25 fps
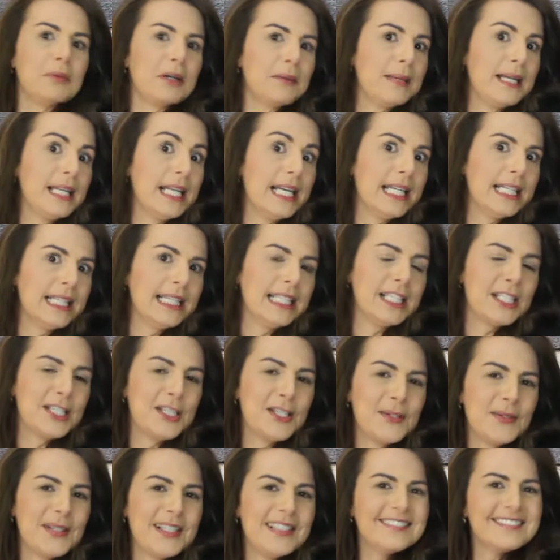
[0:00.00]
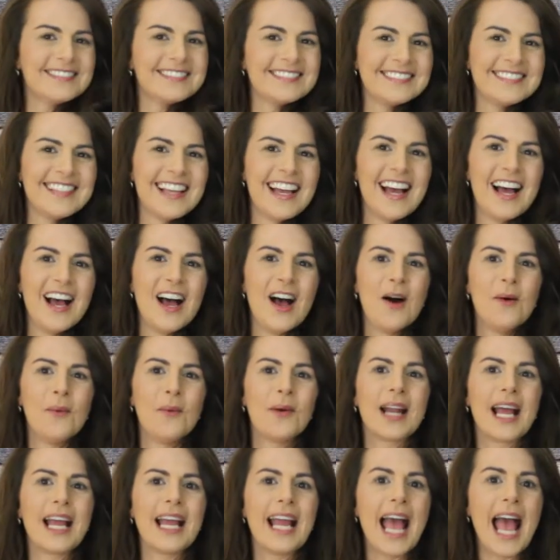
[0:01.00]
bring me to Italy to do it.
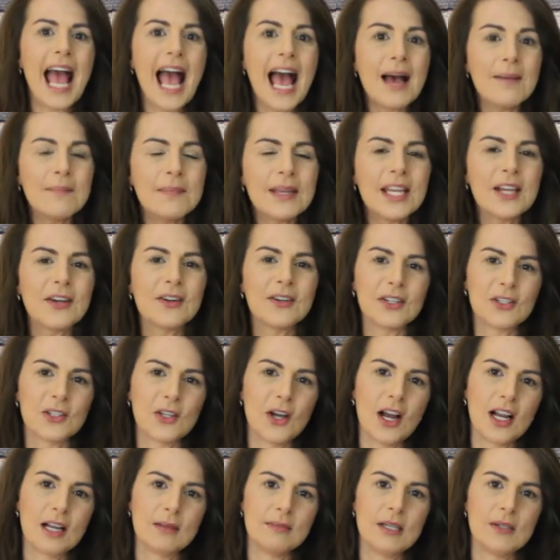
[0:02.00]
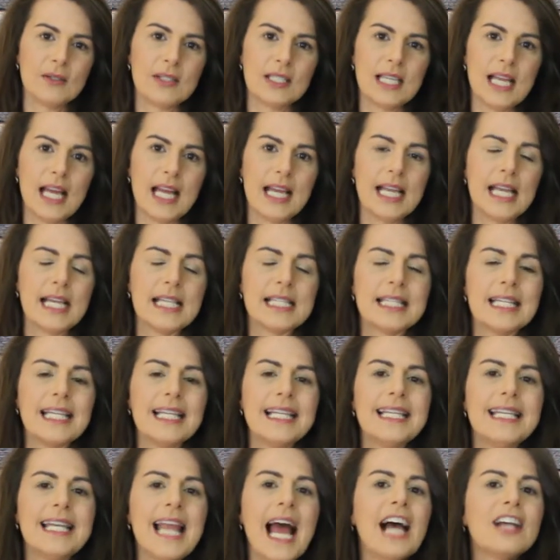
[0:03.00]
What I am here to talk about today is the
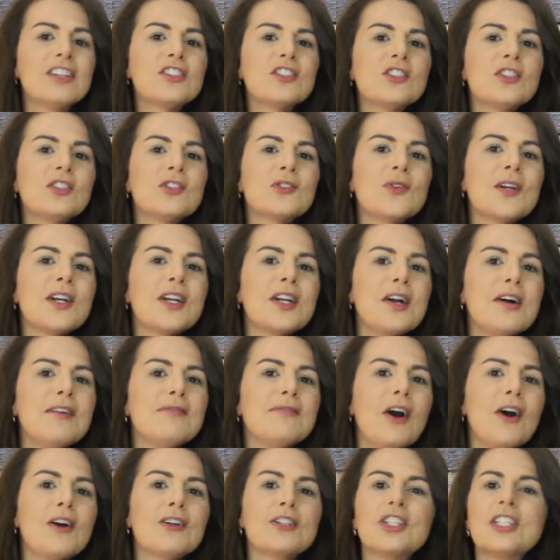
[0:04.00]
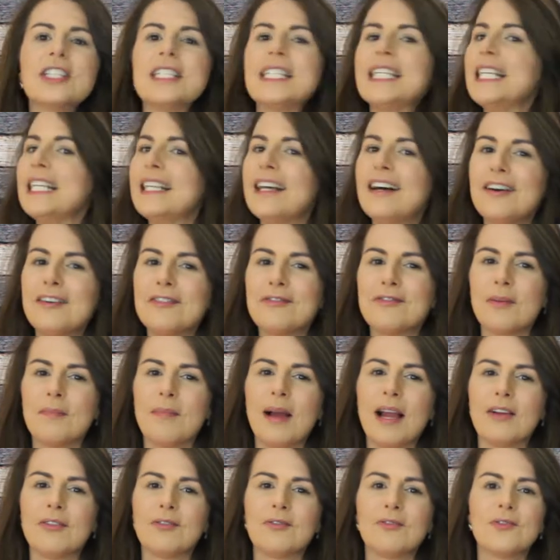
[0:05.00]
national drink of Argentina from
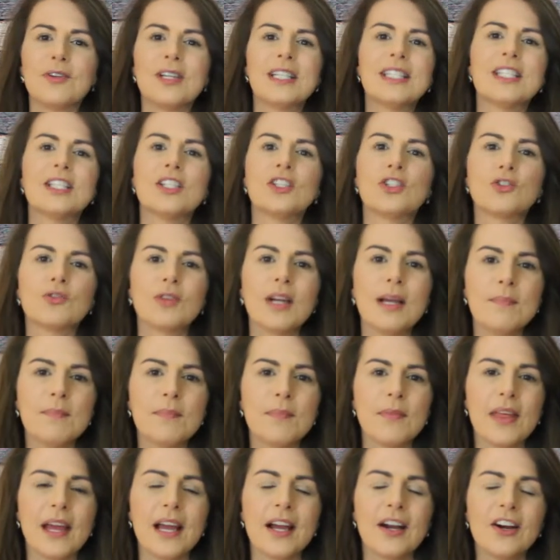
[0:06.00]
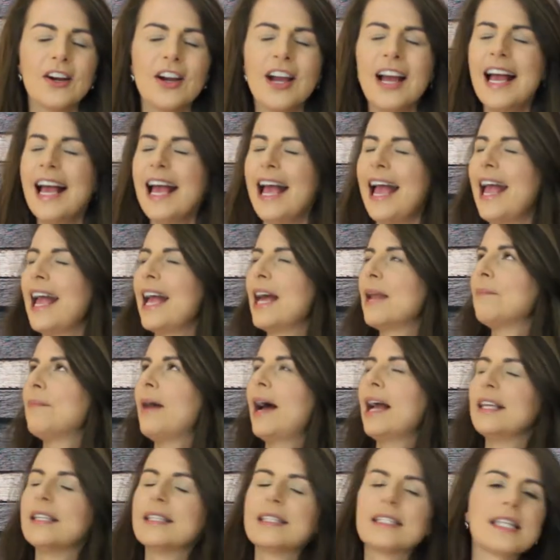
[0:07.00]
my recent trip there and
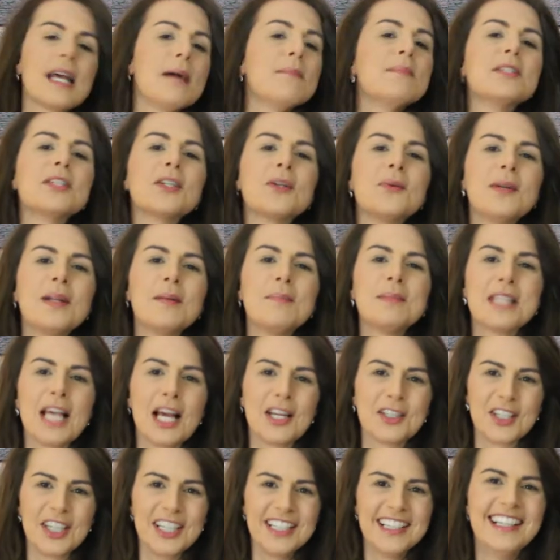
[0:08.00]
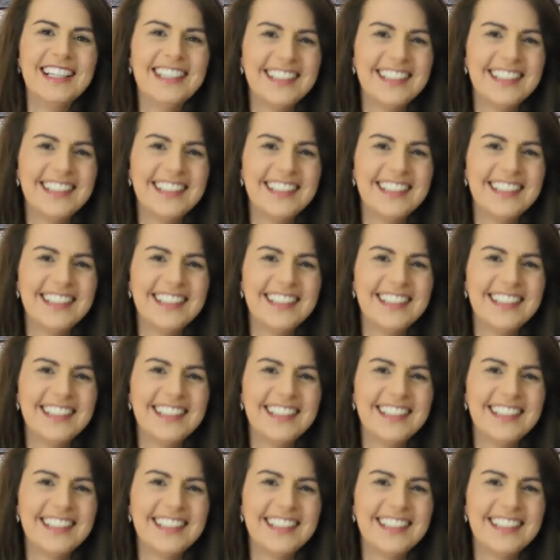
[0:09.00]
my subsequent obsession,